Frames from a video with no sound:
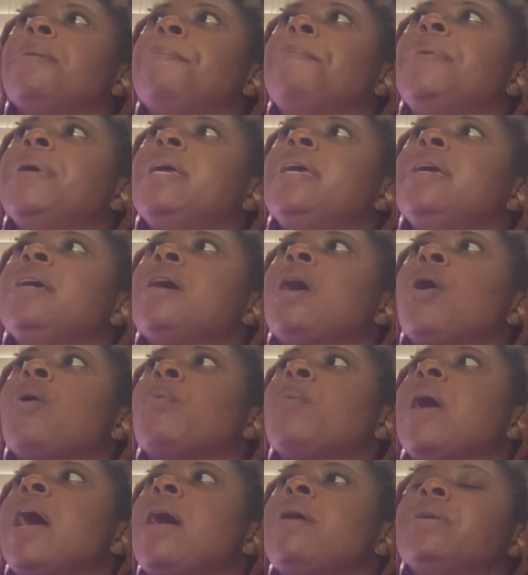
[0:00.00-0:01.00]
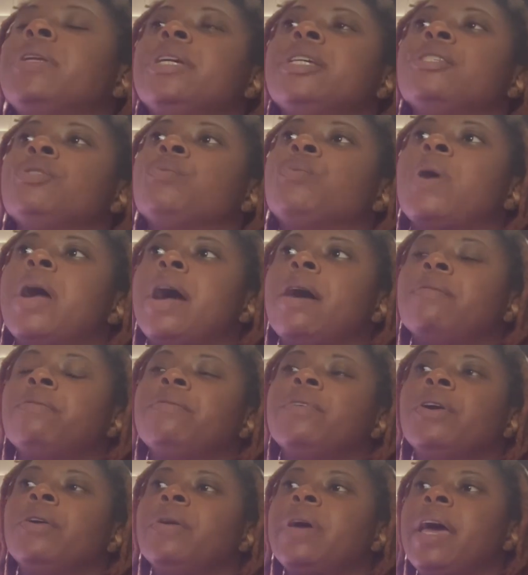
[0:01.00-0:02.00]
being around his wrath.
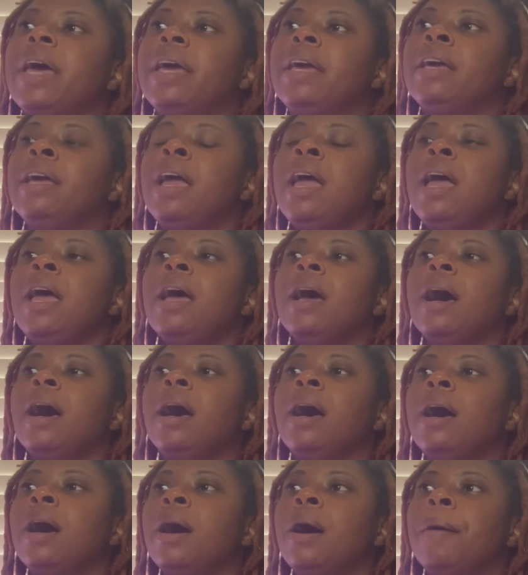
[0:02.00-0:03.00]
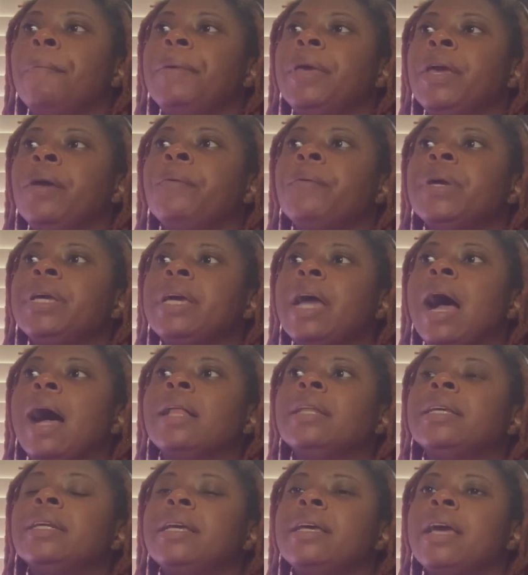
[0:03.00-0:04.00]
Okay. In
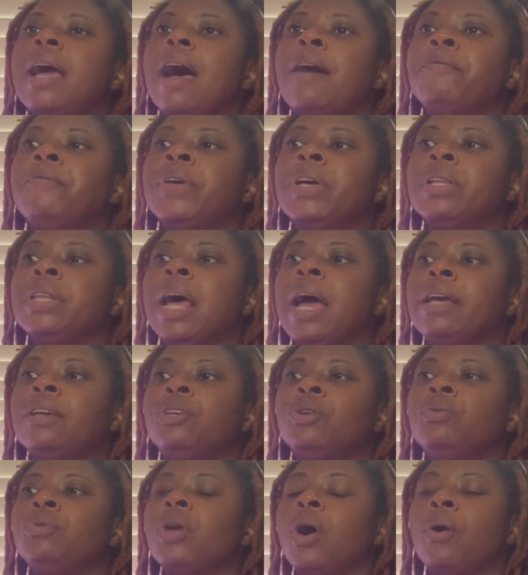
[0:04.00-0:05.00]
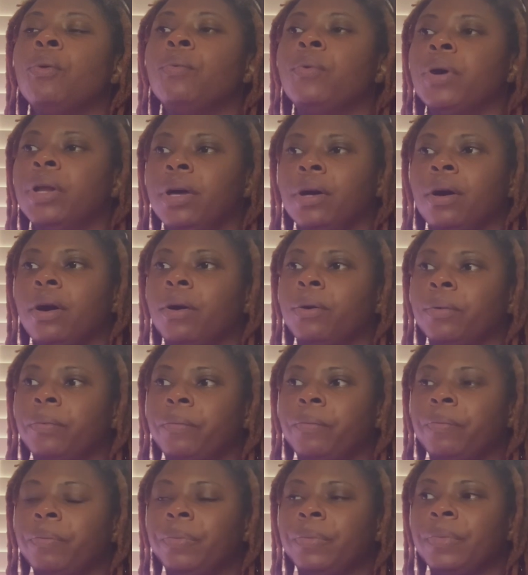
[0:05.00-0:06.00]
reality, I feel like you don't want to go.
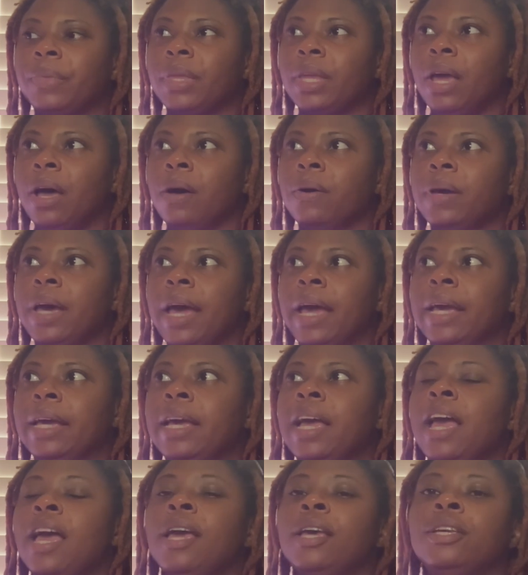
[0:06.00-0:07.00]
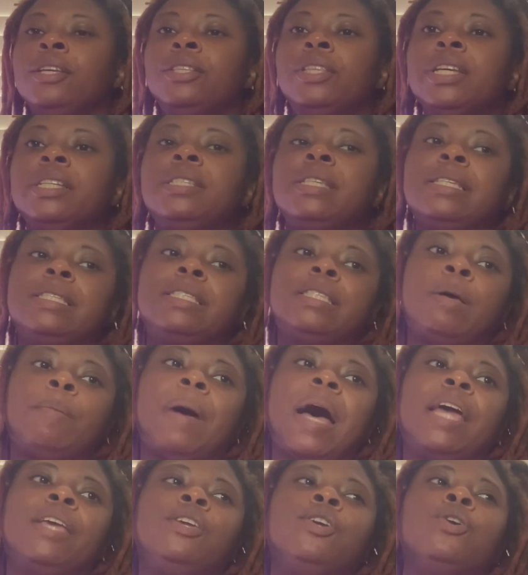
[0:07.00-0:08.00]
Okay. This is
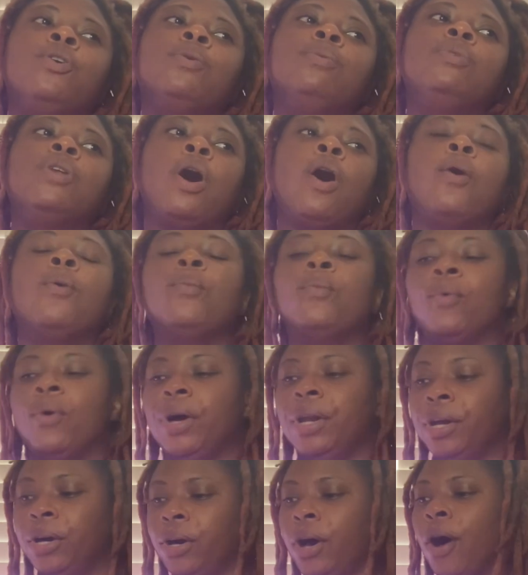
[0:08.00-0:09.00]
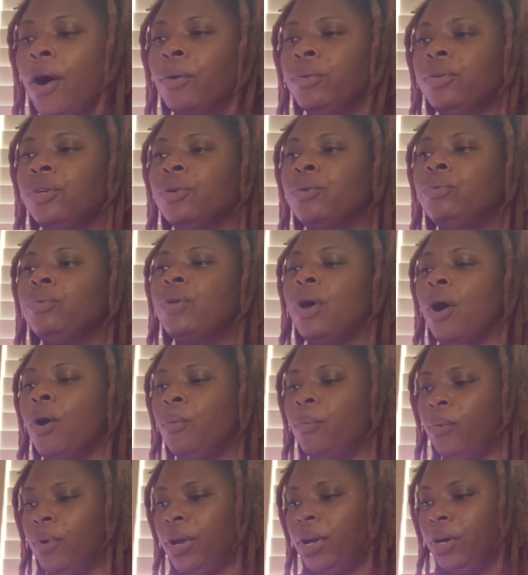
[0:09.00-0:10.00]
somebody you don't want to go. You
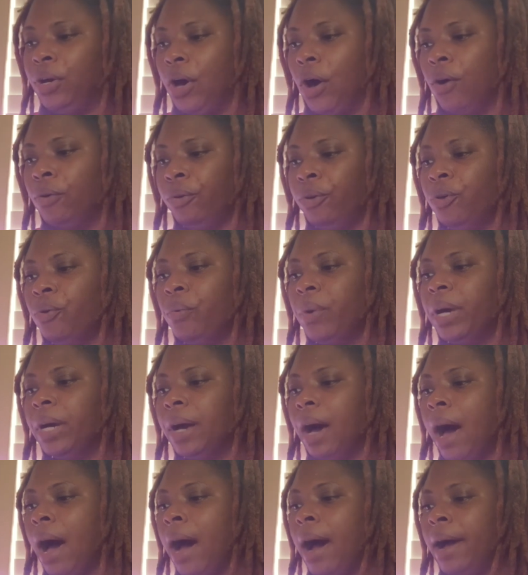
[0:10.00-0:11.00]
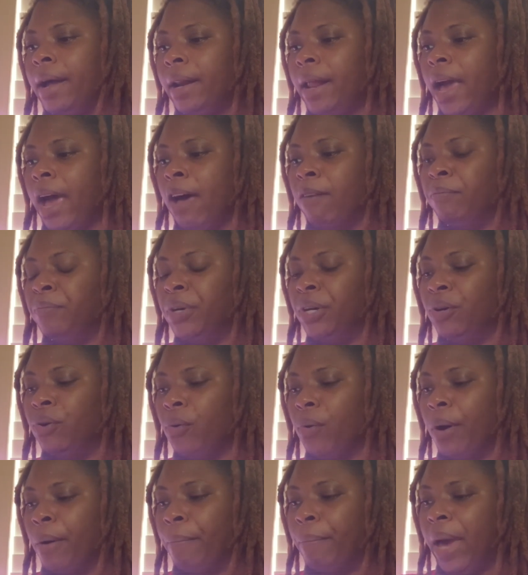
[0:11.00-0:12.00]
and God have been
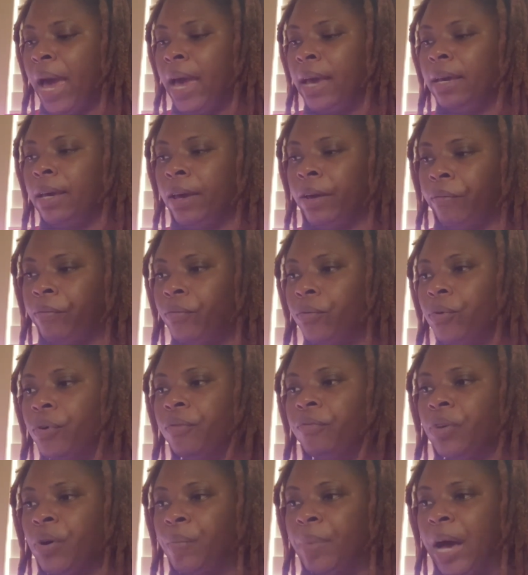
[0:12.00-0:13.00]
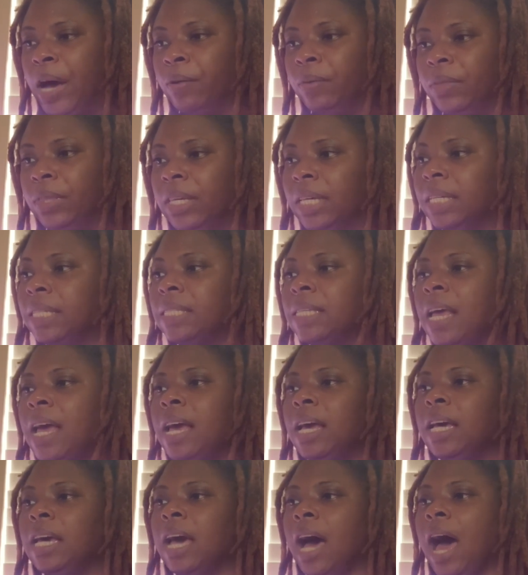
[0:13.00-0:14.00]
going back and forth about this.
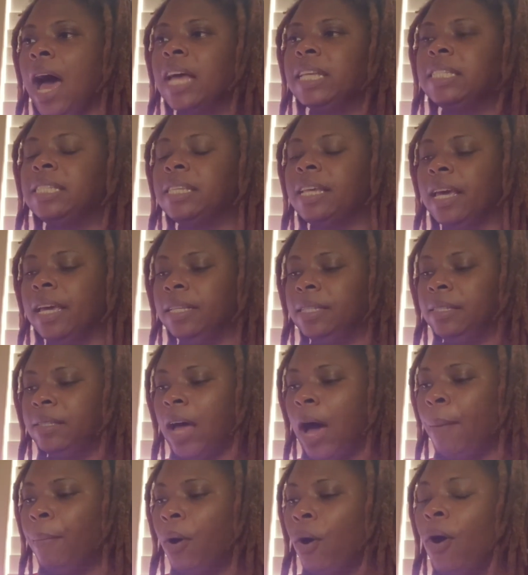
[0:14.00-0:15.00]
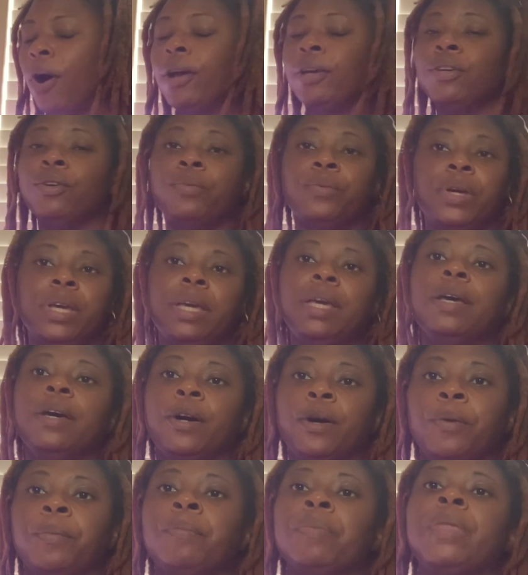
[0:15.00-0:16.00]
God says, stop arguing with
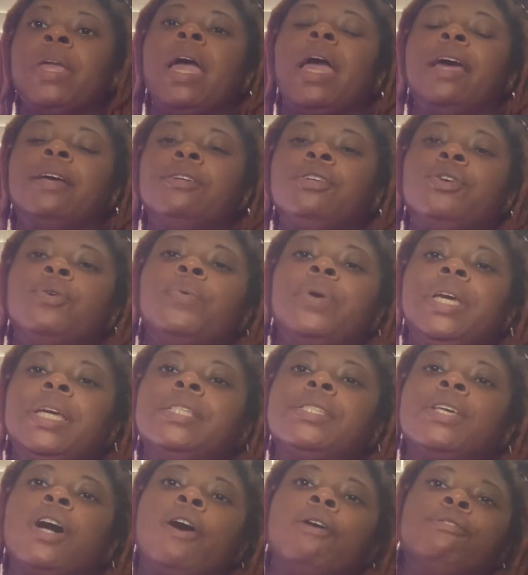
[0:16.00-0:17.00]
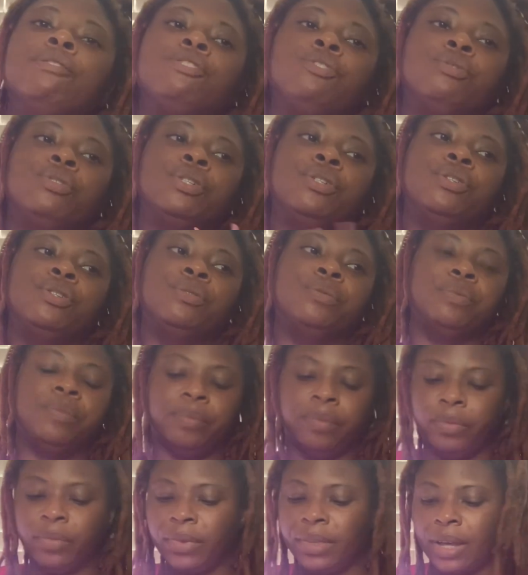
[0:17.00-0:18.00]
him and do what he told you to do.
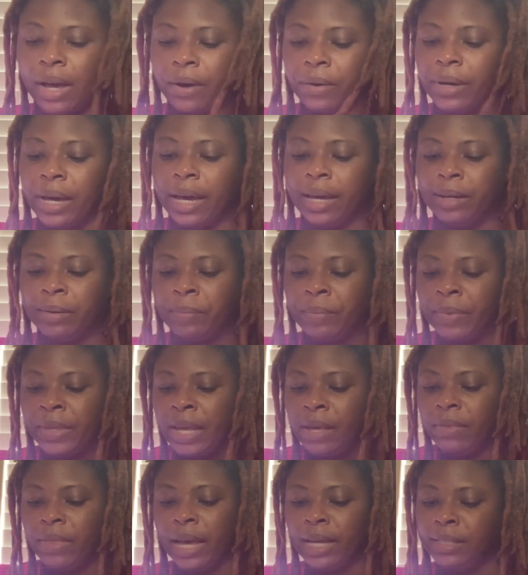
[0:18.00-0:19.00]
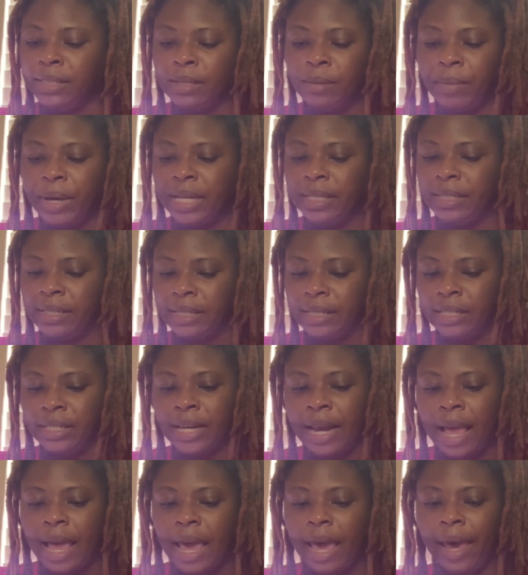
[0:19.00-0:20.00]
Okay. That's the message.
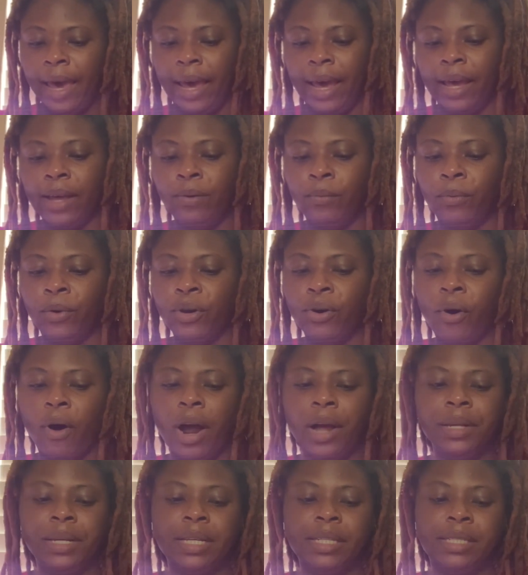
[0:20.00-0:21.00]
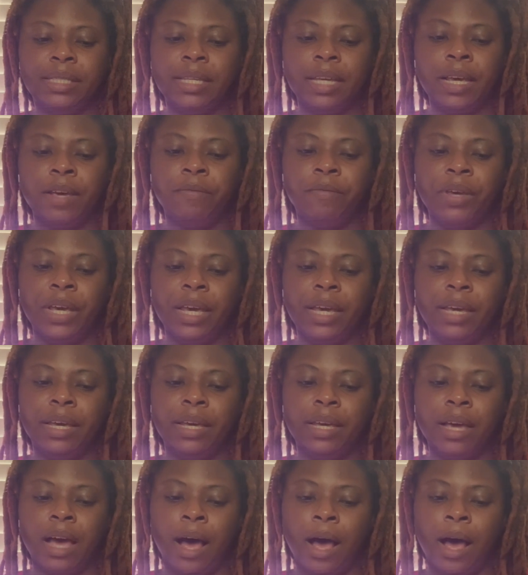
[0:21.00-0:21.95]
And regardless to if he,